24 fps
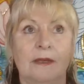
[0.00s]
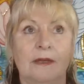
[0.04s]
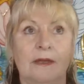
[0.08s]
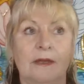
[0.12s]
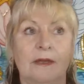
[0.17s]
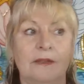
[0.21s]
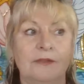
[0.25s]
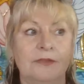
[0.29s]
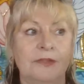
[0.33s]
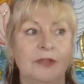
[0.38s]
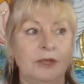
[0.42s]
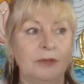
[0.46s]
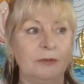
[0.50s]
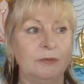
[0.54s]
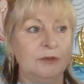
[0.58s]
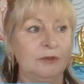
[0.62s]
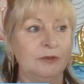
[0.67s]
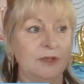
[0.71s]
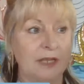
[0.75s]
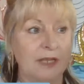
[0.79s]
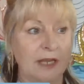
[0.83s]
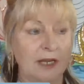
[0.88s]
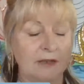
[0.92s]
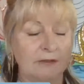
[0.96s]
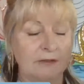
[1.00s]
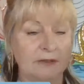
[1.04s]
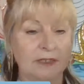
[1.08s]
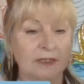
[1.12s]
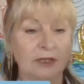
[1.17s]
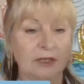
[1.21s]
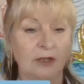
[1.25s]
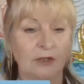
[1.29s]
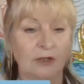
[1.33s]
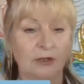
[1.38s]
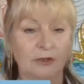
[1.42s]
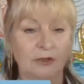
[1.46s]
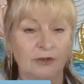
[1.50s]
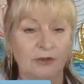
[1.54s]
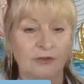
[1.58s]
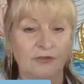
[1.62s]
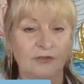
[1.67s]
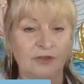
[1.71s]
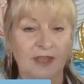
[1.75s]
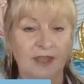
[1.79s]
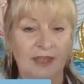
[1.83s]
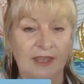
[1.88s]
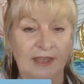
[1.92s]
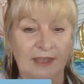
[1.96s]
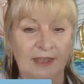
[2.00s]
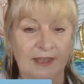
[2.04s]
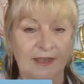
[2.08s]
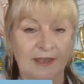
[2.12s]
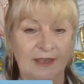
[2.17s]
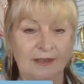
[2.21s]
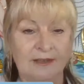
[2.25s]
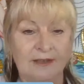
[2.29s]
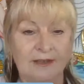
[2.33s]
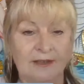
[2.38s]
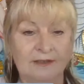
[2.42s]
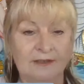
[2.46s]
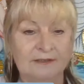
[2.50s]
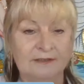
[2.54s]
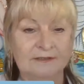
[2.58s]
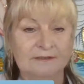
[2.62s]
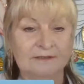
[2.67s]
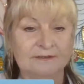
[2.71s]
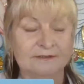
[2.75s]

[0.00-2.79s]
they were carrying a lot of anger,